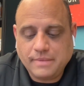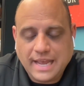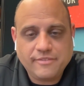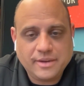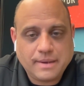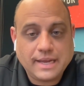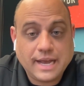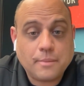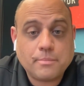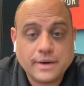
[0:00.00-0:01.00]
having
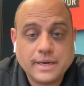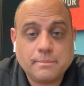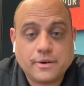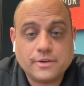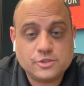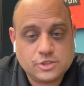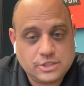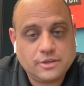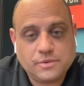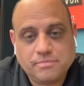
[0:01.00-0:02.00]
my operating partners
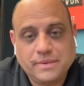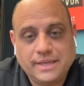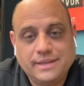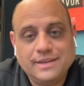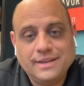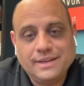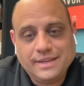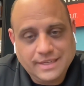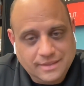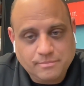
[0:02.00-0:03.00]
share with me
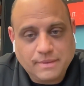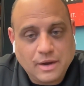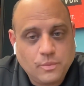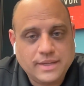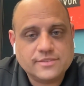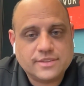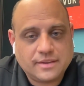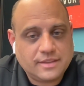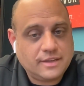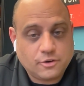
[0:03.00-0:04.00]
in my wins
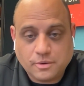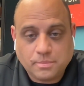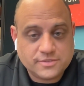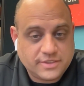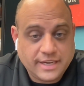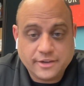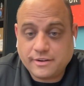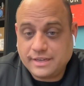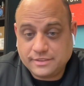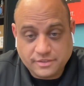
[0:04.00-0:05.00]
on the corporate side
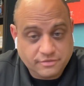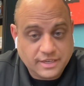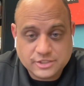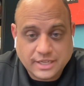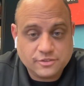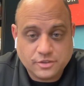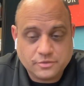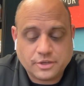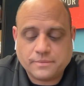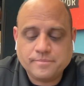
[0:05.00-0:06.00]
or on as a franchise
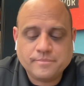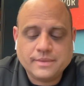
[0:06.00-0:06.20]
owner.